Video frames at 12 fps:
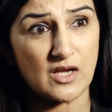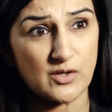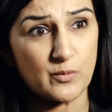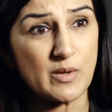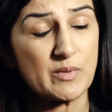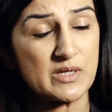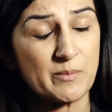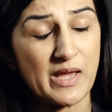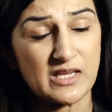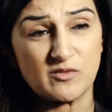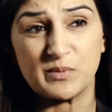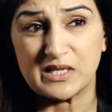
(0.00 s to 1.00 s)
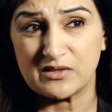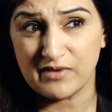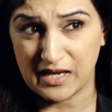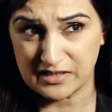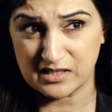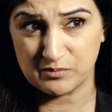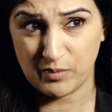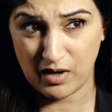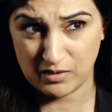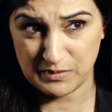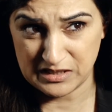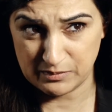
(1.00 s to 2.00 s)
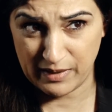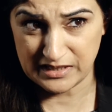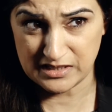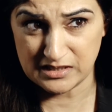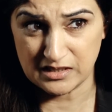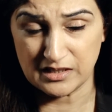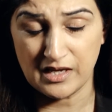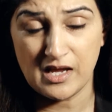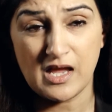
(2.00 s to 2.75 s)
other women may have been affected by Mr. Paterson,